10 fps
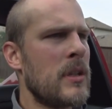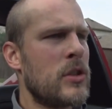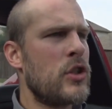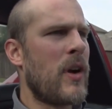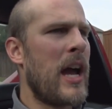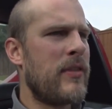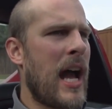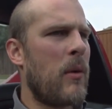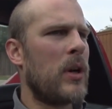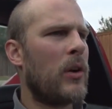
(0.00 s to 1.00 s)
to drive
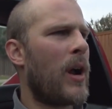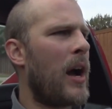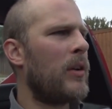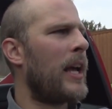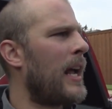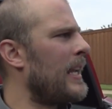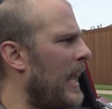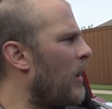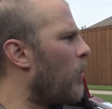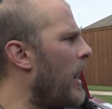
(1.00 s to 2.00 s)
that one around, and I
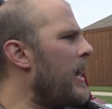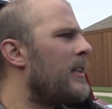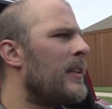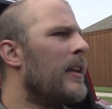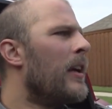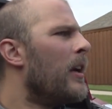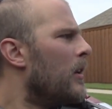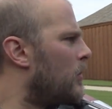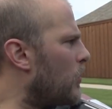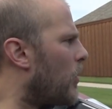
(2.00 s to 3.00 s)
can't wait
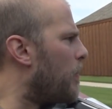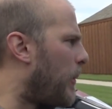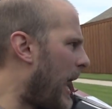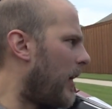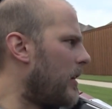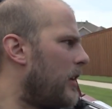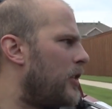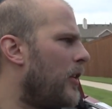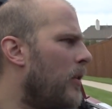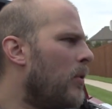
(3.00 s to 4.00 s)
to compare the
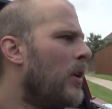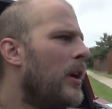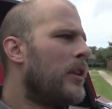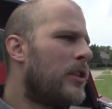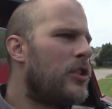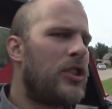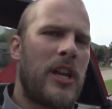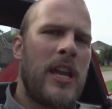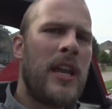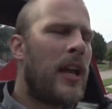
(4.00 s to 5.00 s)
two to
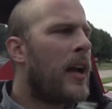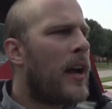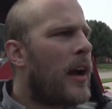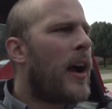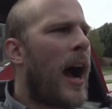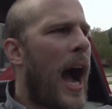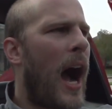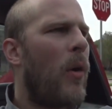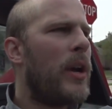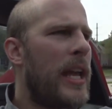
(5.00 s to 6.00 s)
see
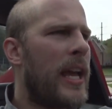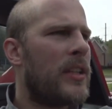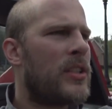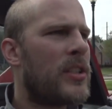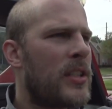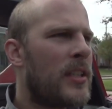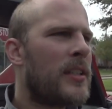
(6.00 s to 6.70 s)
how it is.